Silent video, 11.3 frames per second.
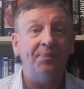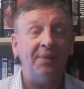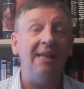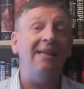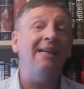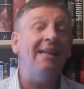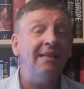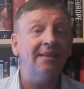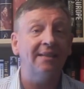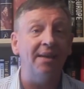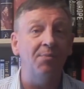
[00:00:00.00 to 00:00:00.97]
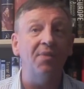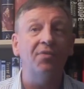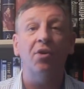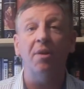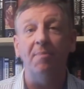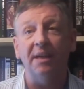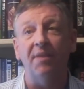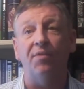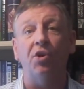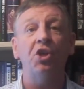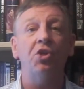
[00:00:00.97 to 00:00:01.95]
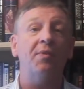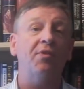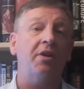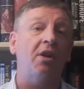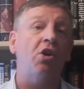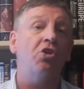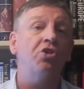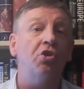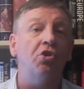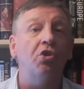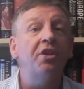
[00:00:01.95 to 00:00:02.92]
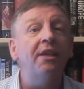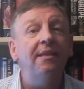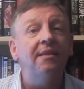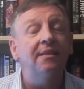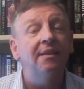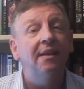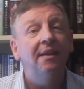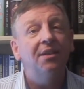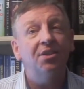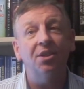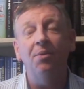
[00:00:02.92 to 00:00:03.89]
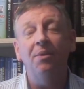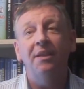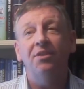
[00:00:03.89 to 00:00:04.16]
At least then we've got a bigger voice, we've got a larger audience. So